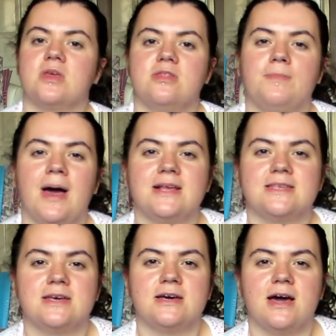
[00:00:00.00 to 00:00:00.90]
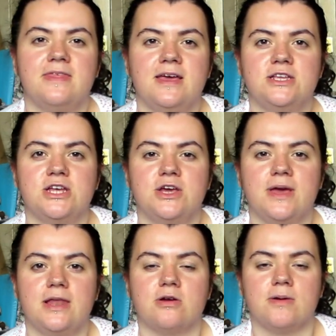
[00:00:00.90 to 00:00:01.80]
The bags are, I think, 2
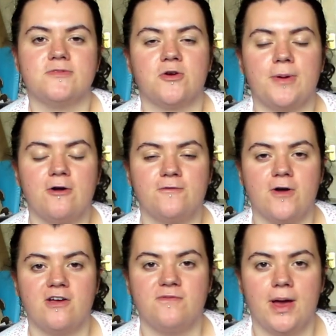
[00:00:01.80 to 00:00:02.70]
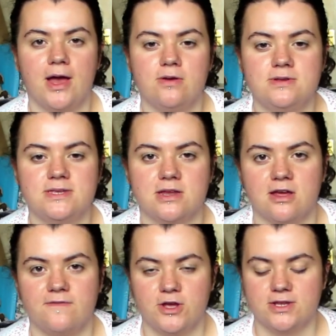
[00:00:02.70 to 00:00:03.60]
kilograms for about £5, and
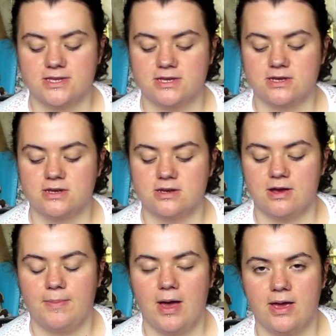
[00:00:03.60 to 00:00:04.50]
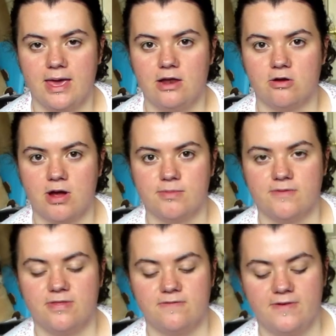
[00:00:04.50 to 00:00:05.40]
I've used about 1 kilogram
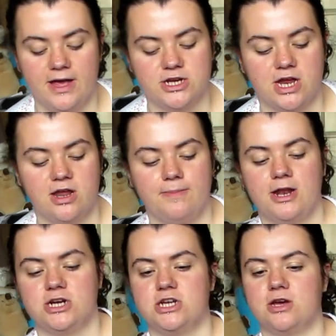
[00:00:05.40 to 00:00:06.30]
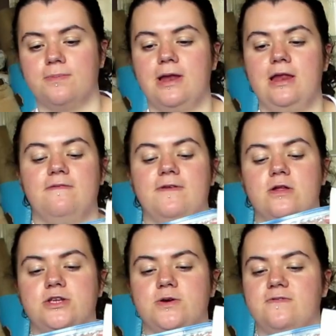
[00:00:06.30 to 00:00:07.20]
of the fish, and I managed to completely
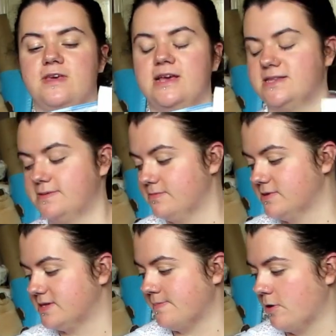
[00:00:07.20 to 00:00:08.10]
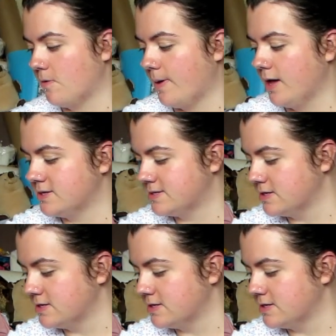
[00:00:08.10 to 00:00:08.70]
fill 2 of these Ziploc bags.